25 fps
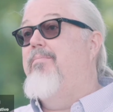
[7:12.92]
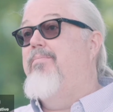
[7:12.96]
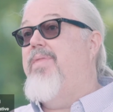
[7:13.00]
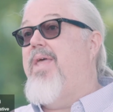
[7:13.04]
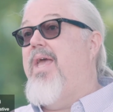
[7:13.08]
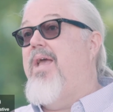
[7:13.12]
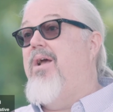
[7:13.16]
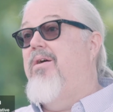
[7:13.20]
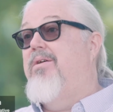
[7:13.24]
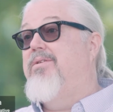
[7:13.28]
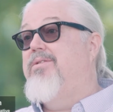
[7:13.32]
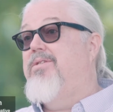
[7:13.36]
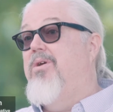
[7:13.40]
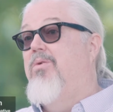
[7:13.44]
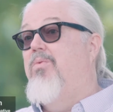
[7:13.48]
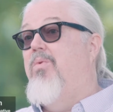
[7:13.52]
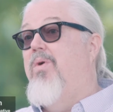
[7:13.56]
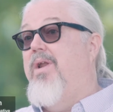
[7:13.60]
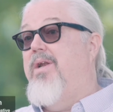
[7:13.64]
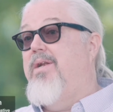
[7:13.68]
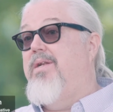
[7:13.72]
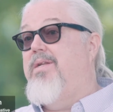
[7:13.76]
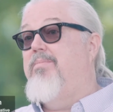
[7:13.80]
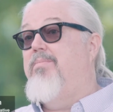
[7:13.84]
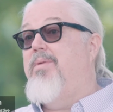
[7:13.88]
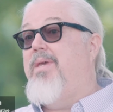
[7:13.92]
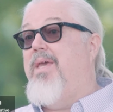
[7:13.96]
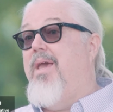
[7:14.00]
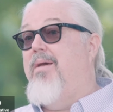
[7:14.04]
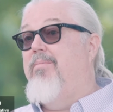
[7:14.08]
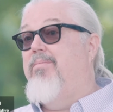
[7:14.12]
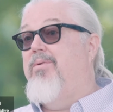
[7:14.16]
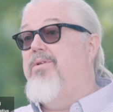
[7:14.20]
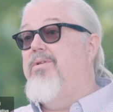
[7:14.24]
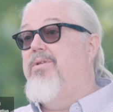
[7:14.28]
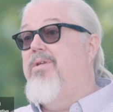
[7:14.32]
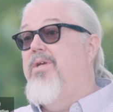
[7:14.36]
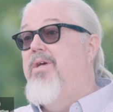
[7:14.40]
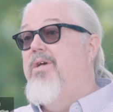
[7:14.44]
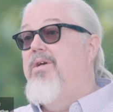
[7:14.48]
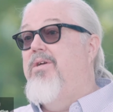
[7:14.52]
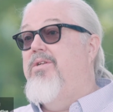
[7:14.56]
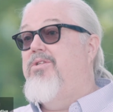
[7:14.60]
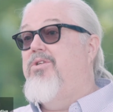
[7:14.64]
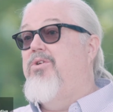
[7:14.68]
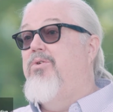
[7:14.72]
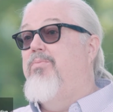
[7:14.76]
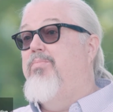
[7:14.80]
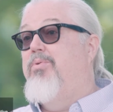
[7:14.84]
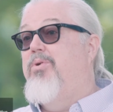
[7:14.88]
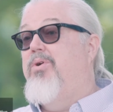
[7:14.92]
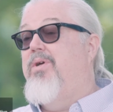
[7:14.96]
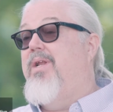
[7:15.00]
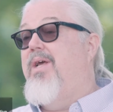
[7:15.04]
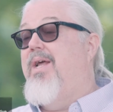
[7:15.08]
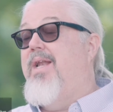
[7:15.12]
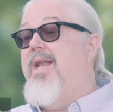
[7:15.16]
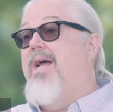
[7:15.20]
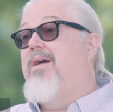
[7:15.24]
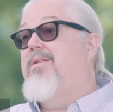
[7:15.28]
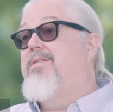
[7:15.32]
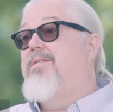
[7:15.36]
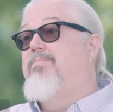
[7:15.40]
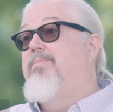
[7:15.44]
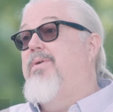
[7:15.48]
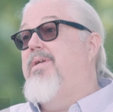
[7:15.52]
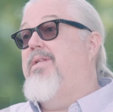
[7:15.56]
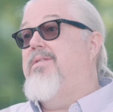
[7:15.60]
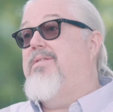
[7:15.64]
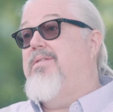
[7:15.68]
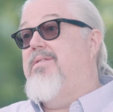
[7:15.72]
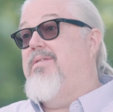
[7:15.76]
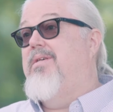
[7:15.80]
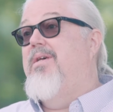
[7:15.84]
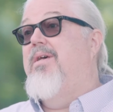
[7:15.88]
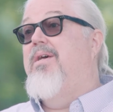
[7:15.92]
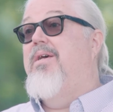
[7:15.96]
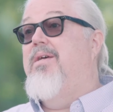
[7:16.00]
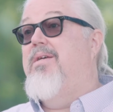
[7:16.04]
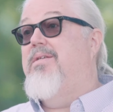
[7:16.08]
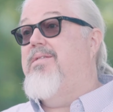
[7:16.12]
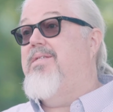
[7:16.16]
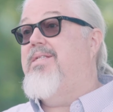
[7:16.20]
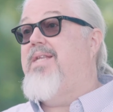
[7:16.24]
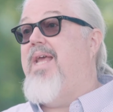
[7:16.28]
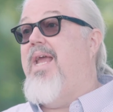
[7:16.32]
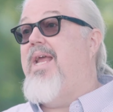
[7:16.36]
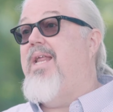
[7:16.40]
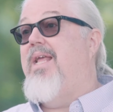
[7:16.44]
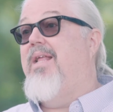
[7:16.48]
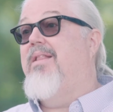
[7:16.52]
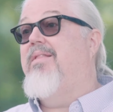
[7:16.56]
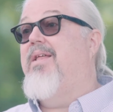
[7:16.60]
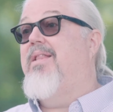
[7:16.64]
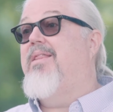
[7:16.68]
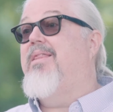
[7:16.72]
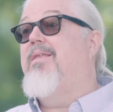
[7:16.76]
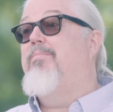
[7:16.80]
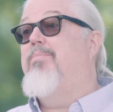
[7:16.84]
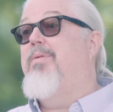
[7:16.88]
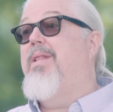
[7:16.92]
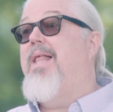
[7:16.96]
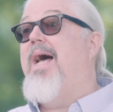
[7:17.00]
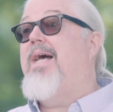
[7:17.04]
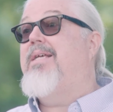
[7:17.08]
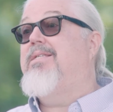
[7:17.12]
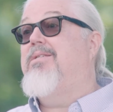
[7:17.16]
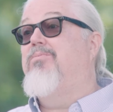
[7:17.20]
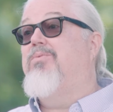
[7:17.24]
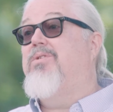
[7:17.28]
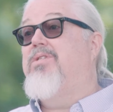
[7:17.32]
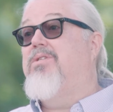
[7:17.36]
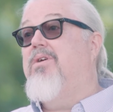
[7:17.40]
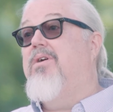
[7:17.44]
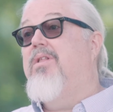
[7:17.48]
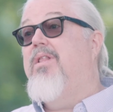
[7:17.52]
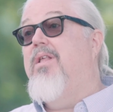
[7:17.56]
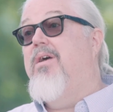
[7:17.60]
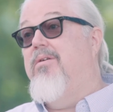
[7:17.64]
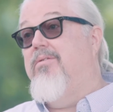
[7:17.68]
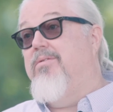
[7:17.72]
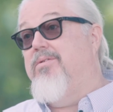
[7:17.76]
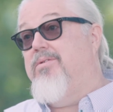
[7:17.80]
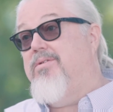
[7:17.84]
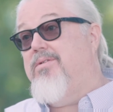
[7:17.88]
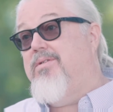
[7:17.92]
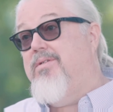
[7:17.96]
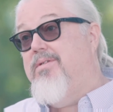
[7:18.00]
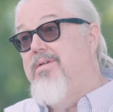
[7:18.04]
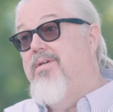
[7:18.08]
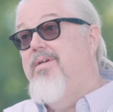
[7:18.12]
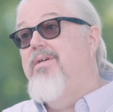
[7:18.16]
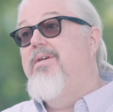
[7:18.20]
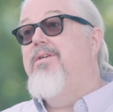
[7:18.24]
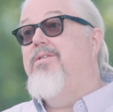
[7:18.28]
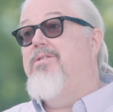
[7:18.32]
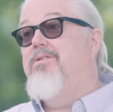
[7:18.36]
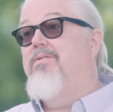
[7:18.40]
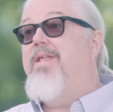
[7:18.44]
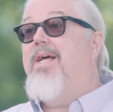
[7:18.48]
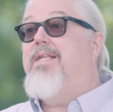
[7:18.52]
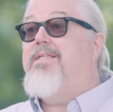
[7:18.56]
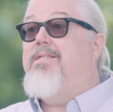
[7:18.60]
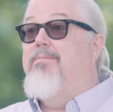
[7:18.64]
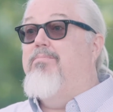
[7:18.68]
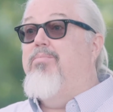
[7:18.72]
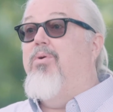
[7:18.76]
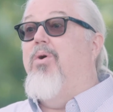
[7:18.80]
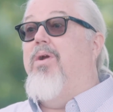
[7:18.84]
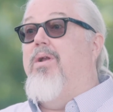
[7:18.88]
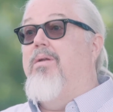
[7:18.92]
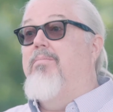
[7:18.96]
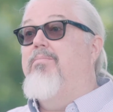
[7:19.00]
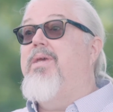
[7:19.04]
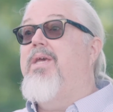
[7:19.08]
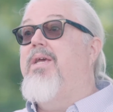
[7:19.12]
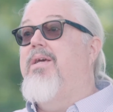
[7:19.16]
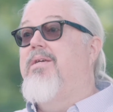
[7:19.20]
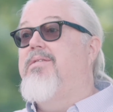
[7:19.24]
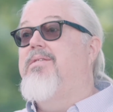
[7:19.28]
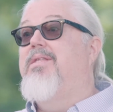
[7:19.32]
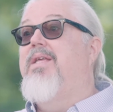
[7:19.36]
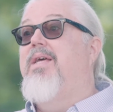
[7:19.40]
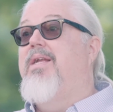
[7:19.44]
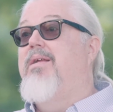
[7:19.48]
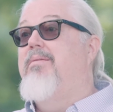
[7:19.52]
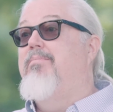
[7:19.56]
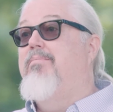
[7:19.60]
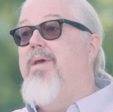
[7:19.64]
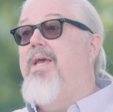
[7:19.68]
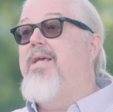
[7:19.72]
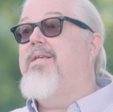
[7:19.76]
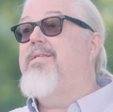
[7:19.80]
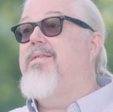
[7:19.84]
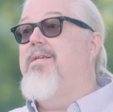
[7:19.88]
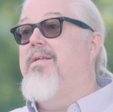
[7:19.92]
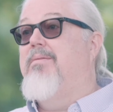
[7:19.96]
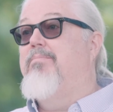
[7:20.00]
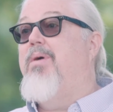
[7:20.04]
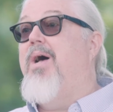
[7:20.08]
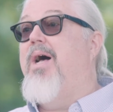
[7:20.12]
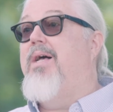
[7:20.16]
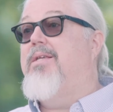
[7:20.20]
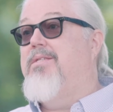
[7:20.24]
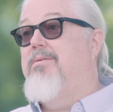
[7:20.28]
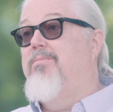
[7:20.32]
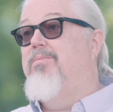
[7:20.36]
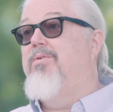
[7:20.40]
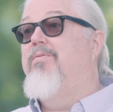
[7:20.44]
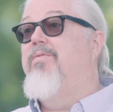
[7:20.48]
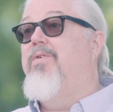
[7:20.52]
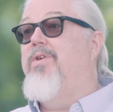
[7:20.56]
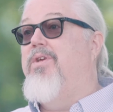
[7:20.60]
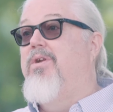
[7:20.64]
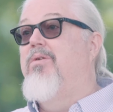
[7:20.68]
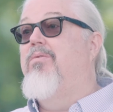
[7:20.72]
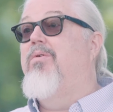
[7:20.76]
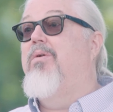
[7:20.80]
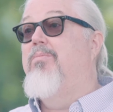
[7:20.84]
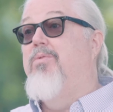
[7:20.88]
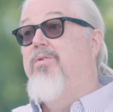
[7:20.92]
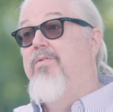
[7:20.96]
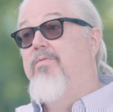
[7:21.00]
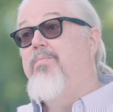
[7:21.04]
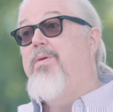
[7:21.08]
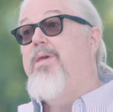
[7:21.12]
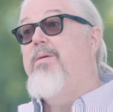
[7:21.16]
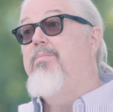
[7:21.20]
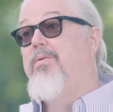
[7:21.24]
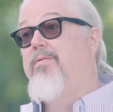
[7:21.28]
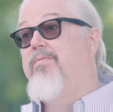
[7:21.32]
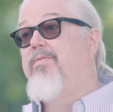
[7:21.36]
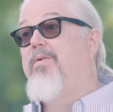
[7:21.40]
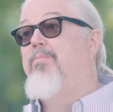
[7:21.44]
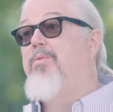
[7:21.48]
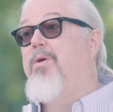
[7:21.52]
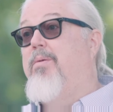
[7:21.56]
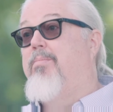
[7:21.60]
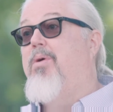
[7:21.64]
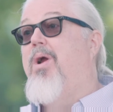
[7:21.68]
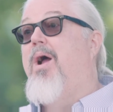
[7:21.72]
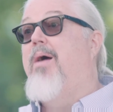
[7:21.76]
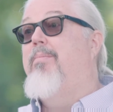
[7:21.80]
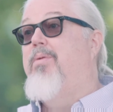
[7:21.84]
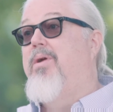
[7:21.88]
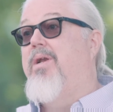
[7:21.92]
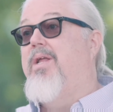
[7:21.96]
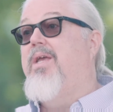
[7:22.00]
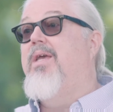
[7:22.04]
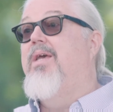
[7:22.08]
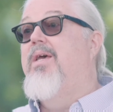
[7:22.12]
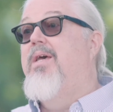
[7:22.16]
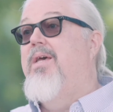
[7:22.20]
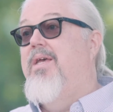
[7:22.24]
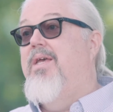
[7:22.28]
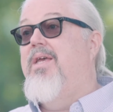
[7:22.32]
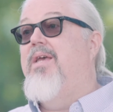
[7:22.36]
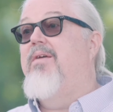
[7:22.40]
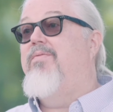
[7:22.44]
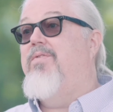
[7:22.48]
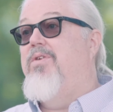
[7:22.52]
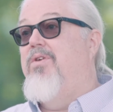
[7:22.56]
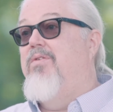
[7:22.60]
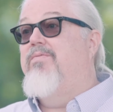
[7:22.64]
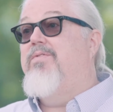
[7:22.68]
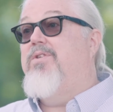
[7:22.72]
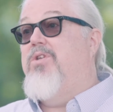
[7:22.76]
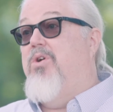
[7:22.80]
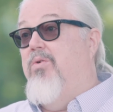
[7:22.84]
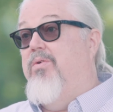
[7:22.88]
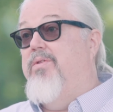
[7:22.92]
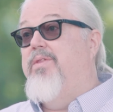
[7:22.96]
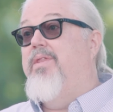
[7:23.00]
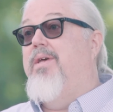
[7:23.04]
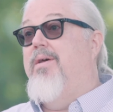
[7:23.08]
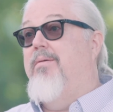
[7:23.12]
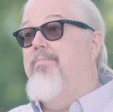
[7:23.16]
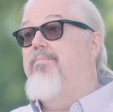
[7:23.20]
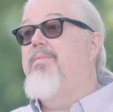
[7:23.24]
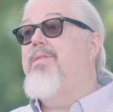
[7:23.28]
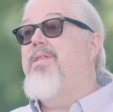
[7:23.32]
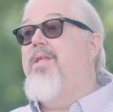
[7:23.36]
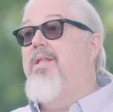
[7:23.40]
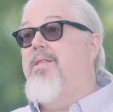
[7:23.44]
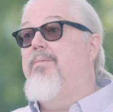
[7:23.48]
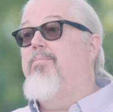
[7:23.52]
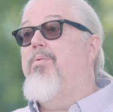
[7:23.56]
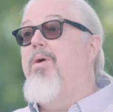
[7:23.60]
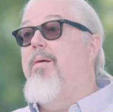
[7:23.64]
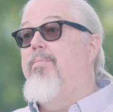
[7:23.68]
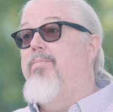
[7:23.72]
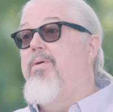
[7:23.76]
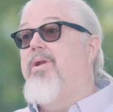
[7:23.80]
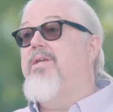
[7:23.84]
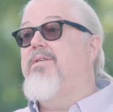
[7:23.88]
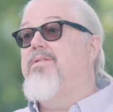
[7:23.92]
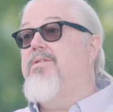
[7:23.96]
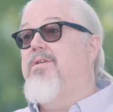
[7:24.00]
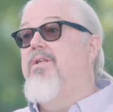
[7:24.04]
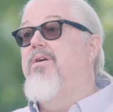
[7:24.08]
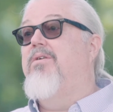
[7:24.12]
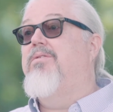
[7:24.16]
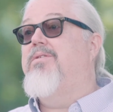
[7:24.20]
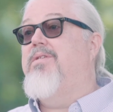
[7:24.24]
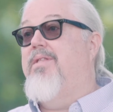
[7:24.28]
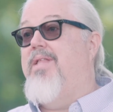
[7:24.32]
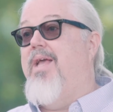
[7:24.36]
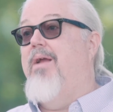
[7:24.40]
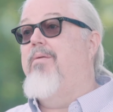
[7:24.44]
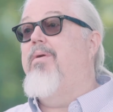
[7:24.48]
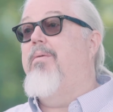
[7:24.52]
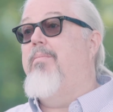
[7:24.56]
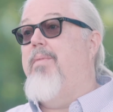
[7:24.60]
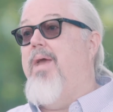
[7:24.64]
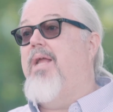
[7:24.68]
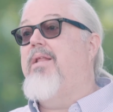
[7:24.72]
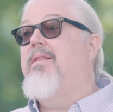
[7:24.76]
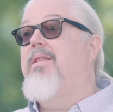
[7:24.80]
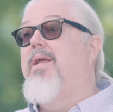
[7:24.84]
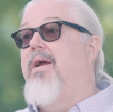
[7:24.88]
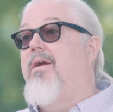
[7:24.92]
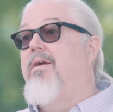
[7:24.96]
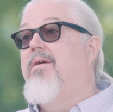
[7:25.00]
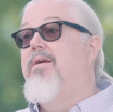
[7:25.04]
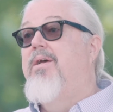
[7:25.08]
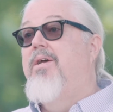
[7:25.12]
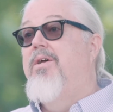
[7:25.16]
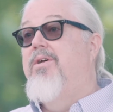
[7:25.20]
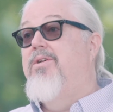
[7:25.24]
They also wanted to be able to put announcements stating that the plaza was closed. So that's important because then it makes it possible for you to remove people from your property if you've told them that the property is closed and they remain there.